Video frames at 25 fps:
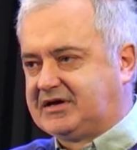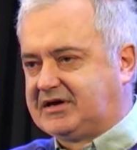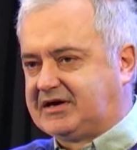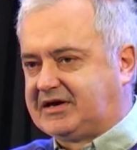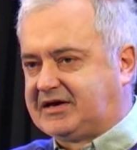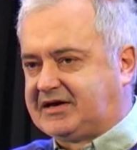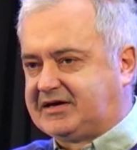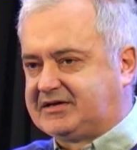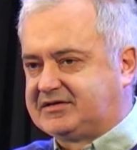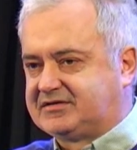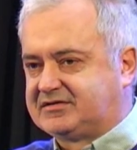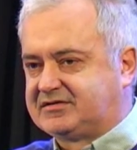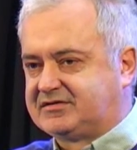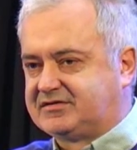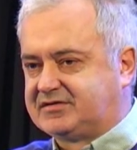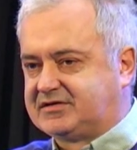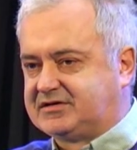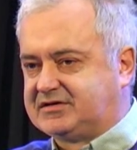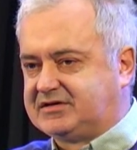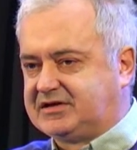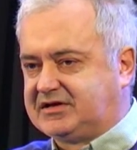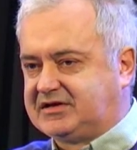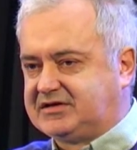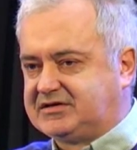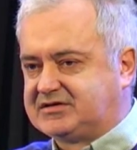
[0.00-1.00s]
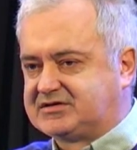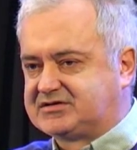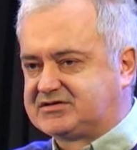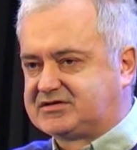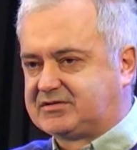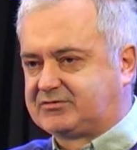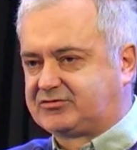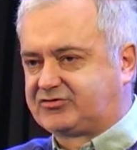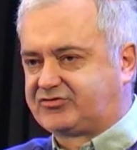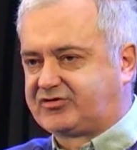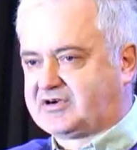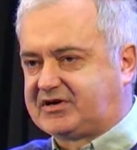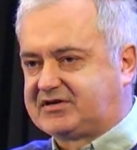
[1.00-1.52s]
and the need
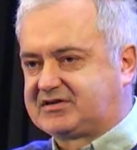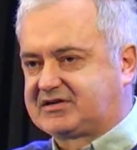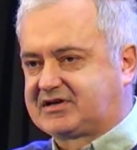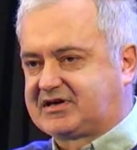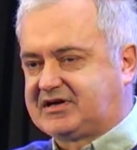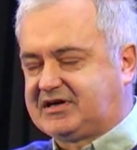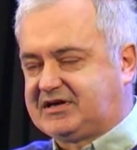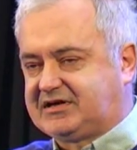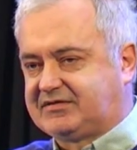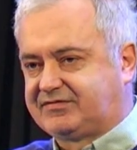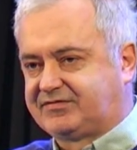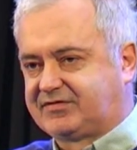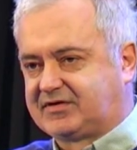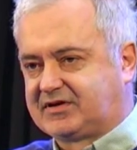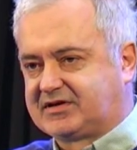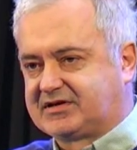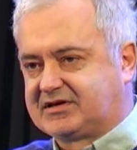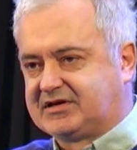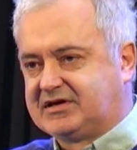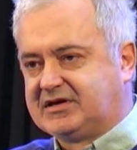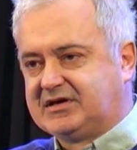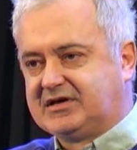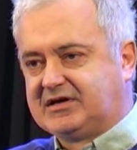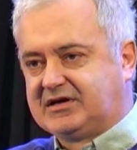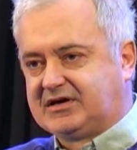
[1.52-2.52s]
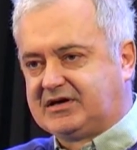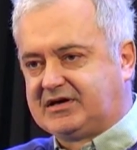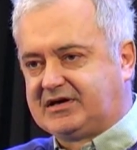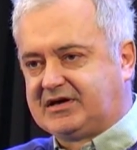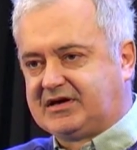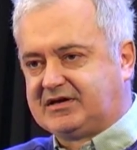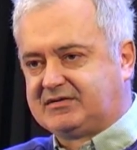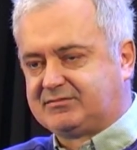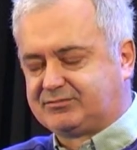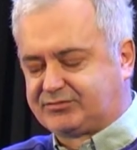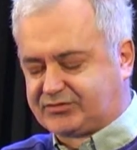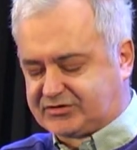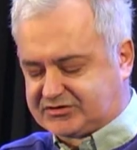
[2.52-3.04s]
to tread carefully
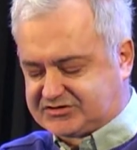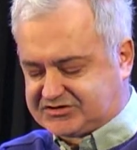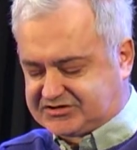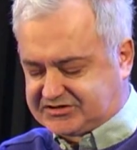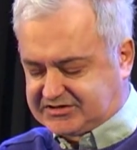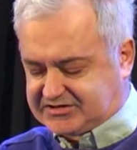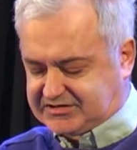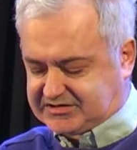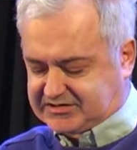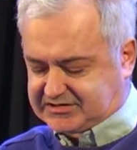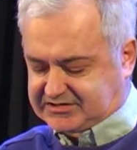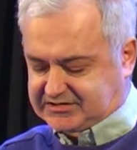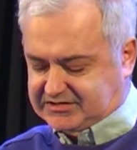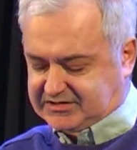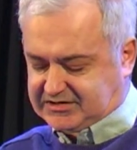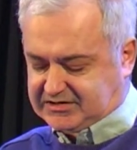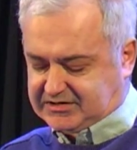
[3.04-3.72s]
in proceeding